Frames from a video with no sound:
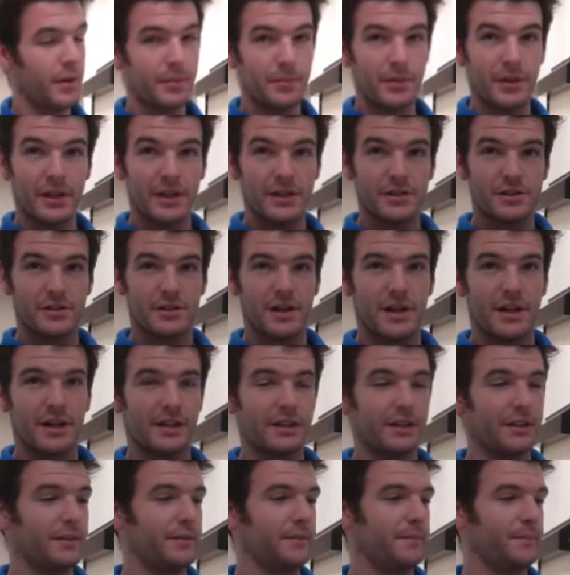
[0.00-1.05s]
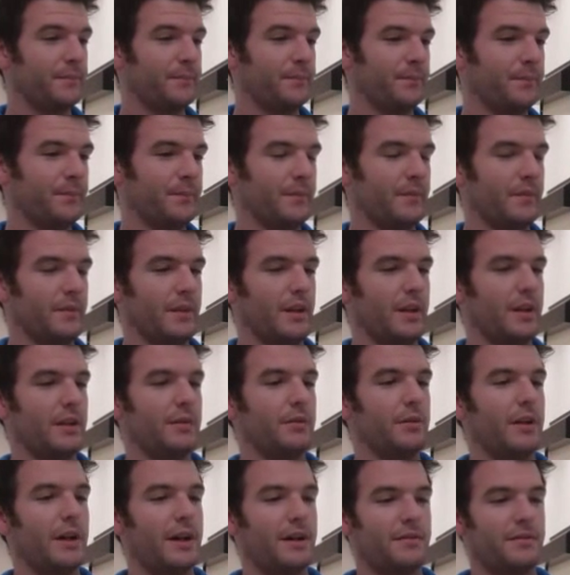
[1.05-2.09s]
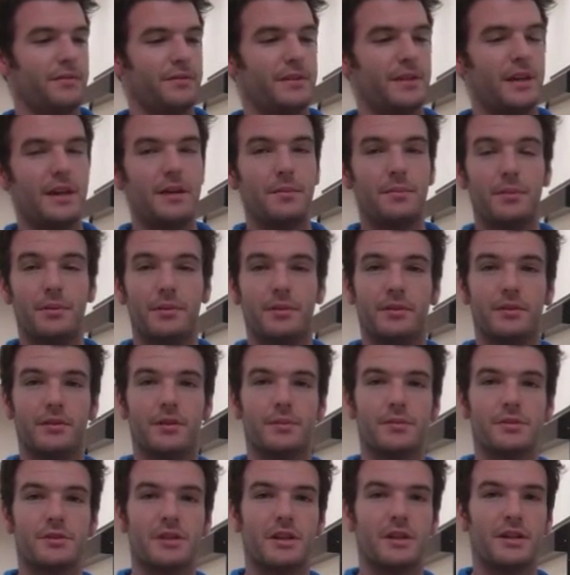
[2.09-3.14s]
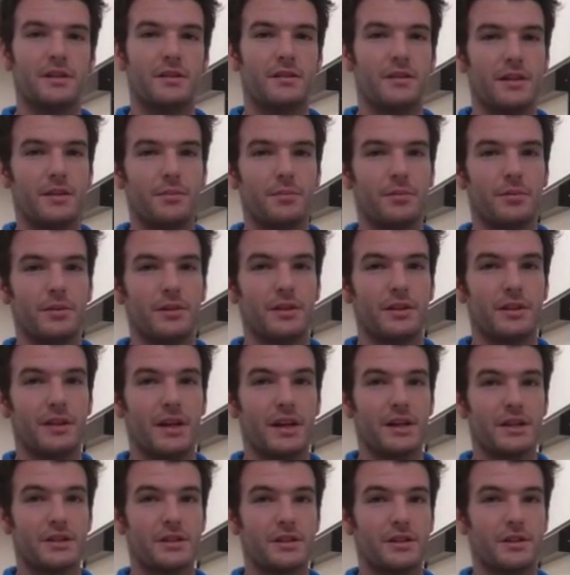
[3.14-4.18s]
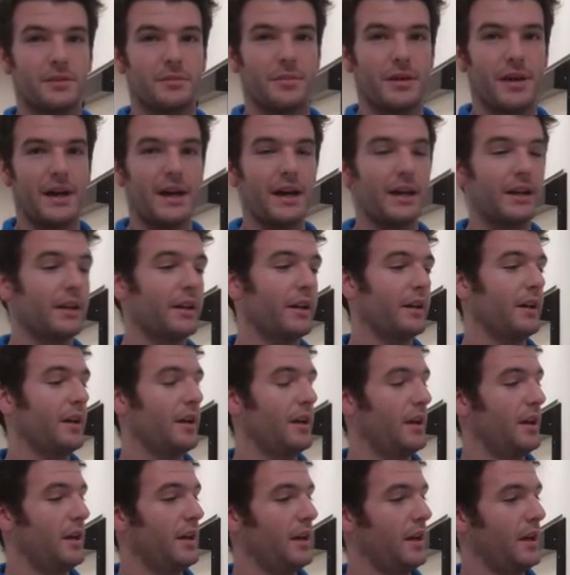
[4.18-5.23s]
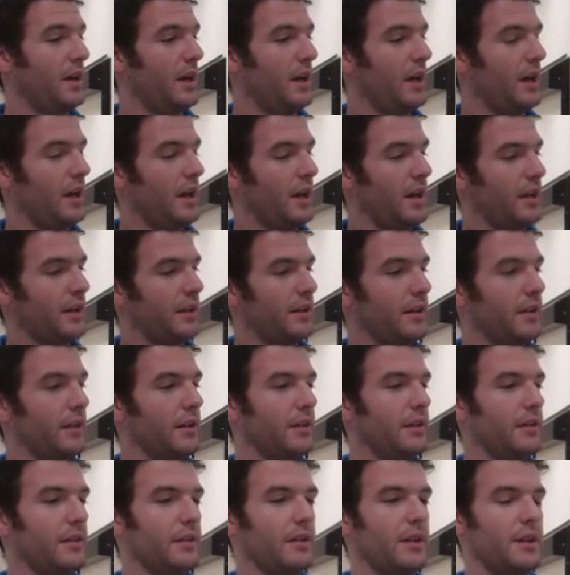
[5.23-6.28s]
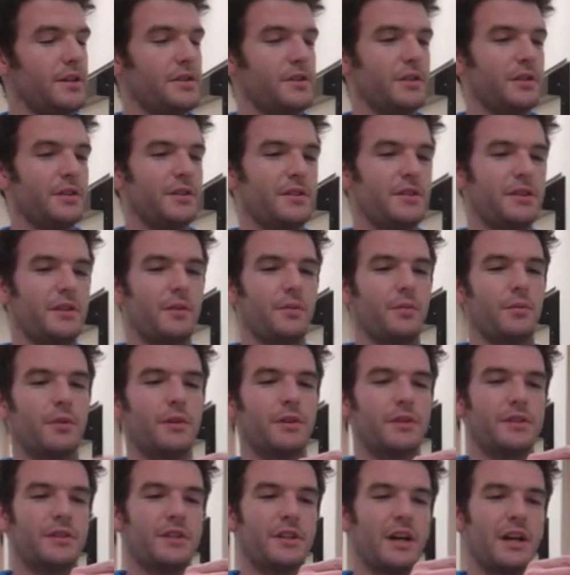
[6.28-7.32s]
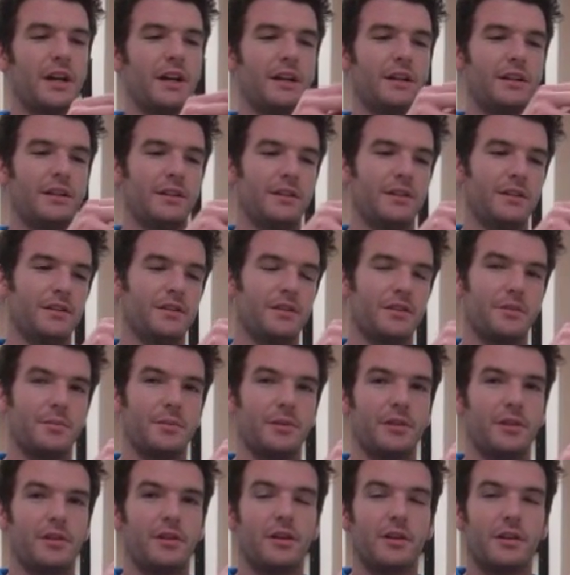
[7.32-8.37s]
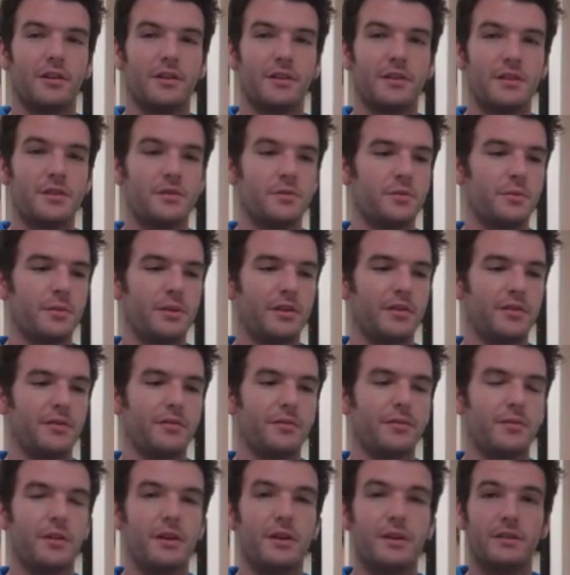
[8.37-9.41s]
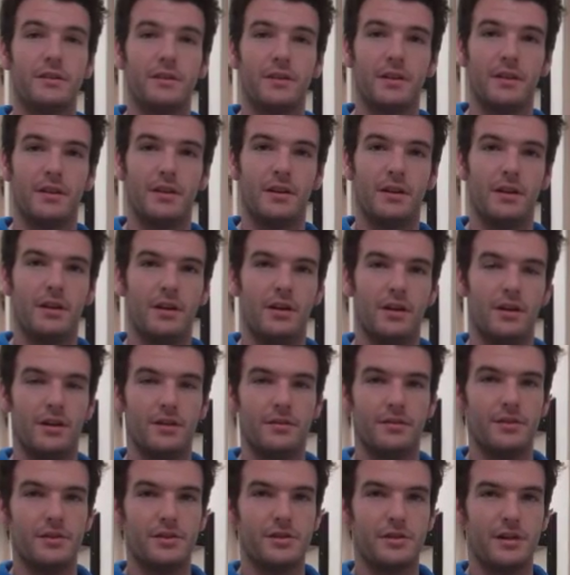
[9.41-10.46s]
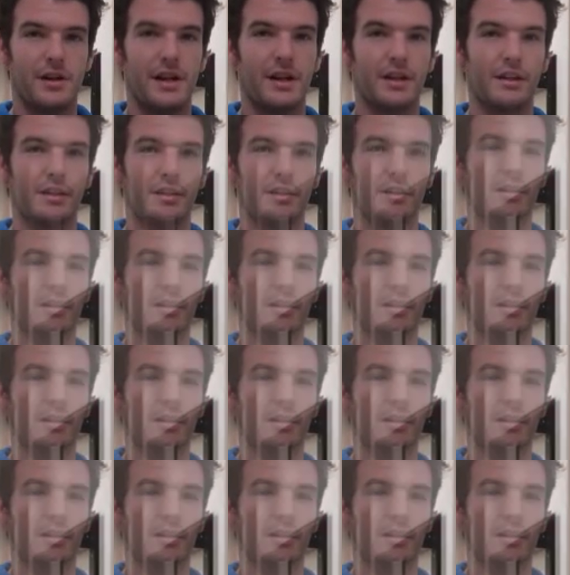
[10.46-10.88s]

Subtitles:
WebbGlide track. It will have tape, double-sided tape pre-attached to the back, and as you can see, one side is going to be longer. This will be the front of the track.